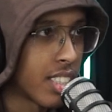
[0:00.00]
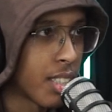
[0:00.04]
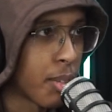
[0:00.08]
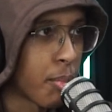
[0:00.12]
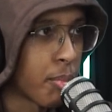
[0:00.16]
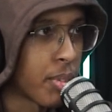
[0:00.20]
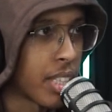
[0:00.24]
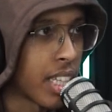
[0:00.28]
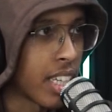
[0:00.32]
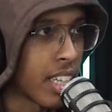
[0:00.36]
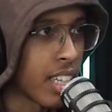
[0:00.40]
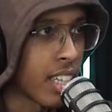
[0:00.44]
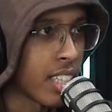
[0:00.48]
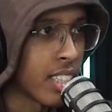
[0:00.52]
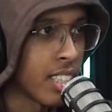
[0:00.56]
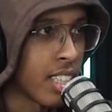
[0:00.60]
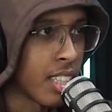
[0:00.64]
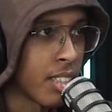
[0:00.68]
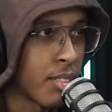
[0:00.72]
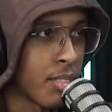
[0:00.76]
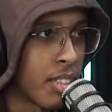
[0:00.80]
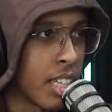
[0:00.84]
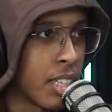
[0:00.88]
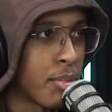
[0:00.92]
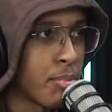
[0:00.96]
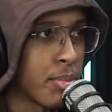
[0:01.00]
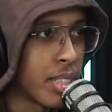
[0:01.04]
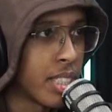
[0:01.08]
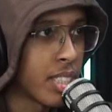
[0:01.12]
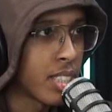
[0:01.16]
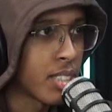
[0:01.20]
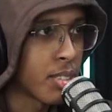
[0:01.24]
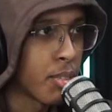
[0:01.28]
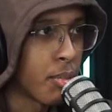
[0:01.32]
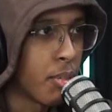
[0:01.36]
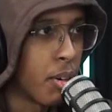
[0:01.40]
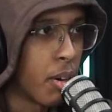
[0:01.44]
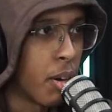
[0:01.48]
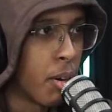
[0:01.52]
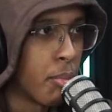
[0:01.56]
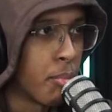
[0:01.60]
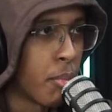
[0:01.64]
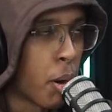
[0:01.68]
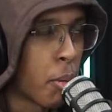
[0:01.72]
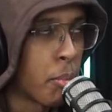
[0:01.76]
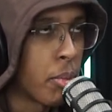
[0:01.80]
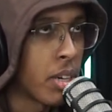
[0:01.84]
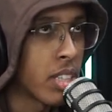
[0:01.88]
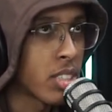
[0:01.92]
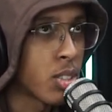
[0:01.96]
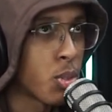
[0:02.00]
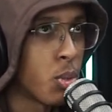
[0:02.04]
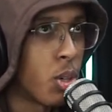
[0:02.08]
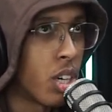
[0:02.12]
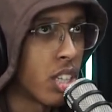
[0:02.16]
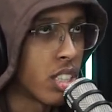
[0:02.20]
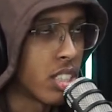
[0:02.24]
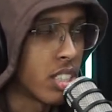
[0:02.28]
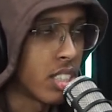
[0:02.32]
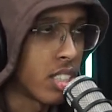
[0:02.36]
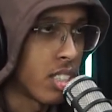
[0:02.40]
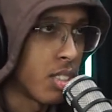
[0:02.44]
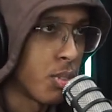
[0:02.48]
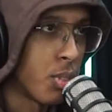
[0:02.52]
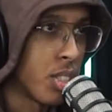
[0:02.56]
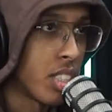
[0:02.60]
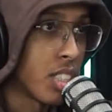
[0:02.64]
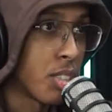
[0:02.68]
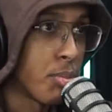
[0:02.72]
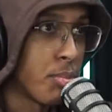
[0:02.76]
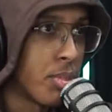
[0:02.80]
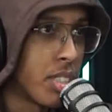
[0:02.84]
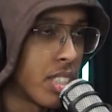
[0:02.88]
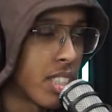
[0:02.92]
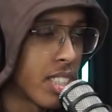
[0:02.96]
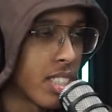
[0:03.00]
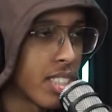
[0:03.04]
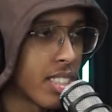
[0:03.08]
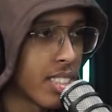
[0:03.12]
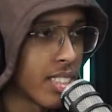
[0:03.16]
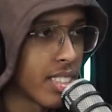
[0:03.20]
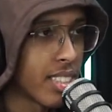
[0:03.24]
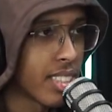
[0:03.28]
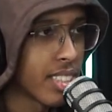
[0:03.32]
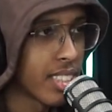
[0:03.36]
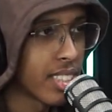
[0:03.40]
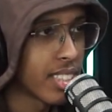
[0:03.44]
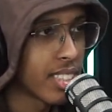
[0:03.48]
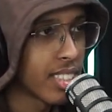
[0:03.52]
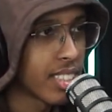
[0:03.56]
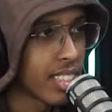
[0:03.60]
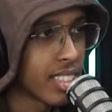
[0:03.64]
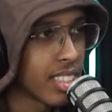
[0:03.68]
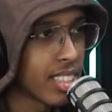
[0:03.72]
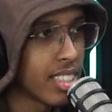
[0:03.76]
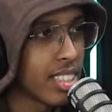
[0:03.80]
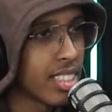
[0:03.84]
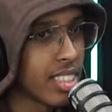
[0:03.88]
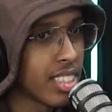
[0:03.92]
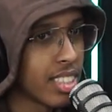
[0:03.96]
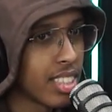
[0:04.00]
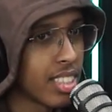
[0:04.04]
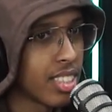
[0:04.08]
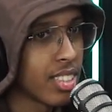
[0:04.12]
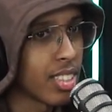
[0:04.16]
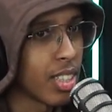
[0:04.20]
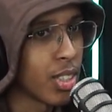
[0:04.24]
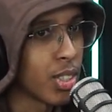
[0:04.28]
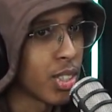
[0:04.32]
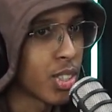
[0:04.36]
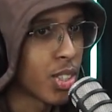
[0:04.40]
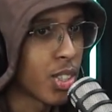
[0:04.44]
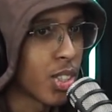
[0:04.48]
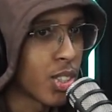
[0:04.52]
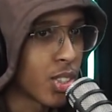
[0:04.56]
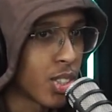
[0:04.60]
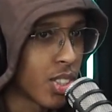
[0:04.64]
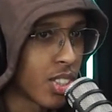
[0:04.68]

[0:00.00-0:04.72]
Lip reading: That means Mama's water, which is milk. I used to go to